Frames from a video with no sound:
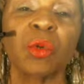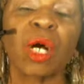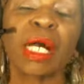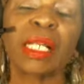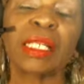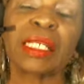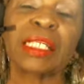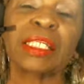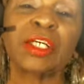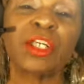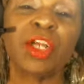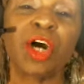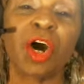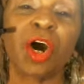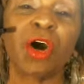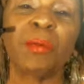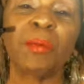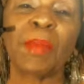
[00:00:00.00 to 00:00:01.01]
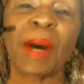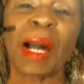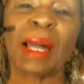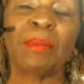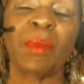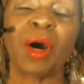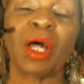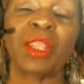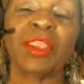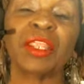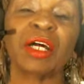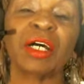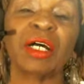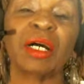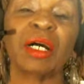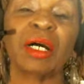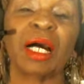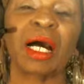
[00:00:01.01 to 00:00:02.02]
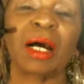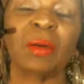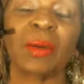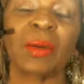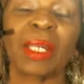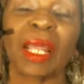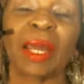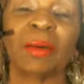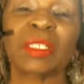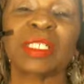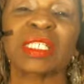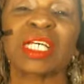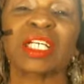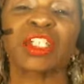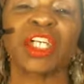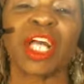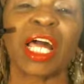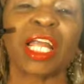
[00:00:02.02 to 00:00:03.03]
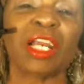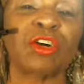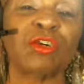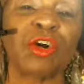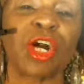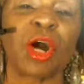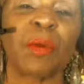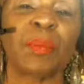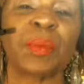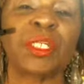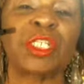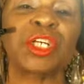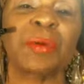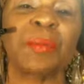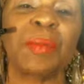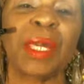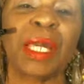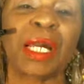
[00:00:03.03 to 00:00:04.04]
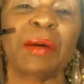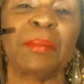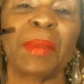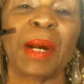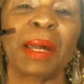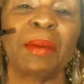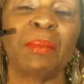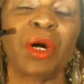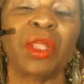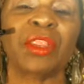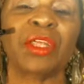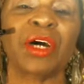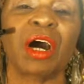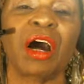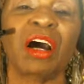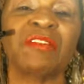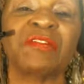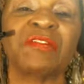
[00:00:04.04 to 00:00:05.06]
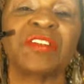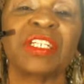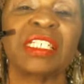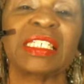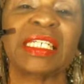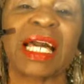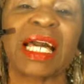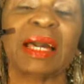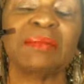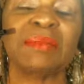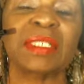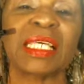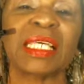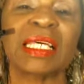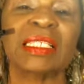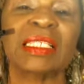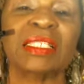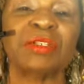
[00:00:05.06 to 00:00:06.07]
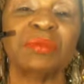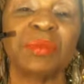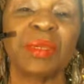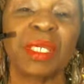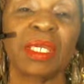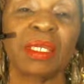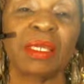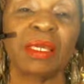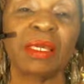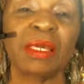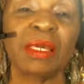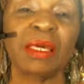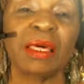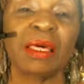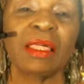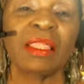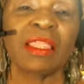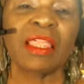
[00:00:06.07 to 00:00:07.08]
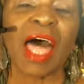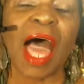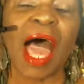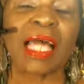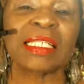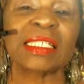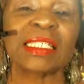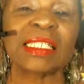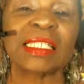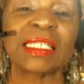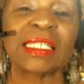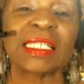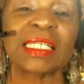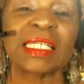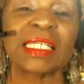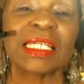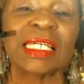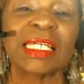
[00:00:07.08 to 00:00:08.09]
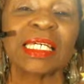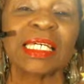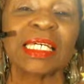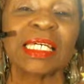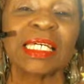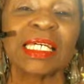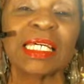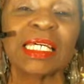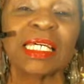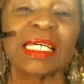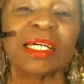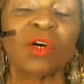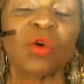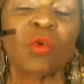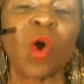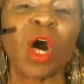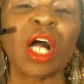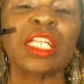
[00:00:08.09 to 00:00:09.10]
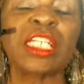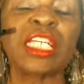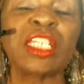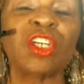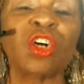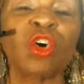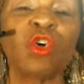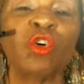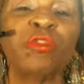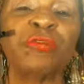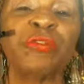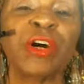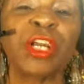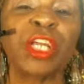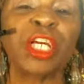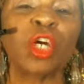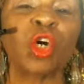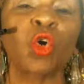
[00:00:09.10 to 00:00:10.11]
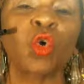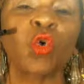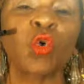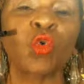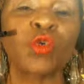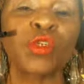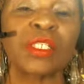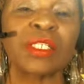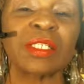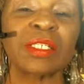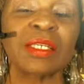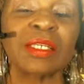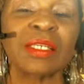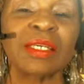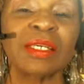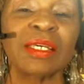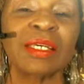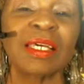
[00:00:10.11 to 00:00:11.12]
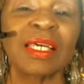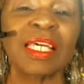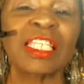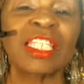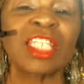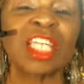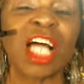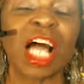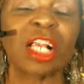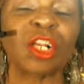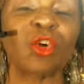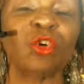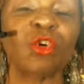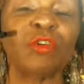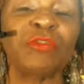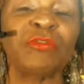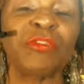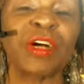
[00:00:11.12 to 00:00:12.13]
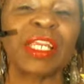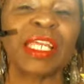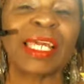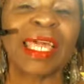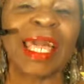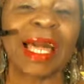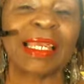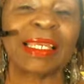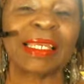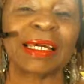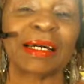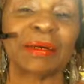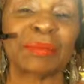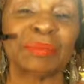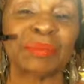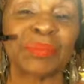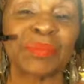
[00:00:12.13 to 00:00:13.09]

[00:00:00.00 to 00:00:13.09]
what, you know, my mother, uh, when I was a child growing up in Jamaica, my mother oftentimes said to me that what is good for the goose is not good for the gander.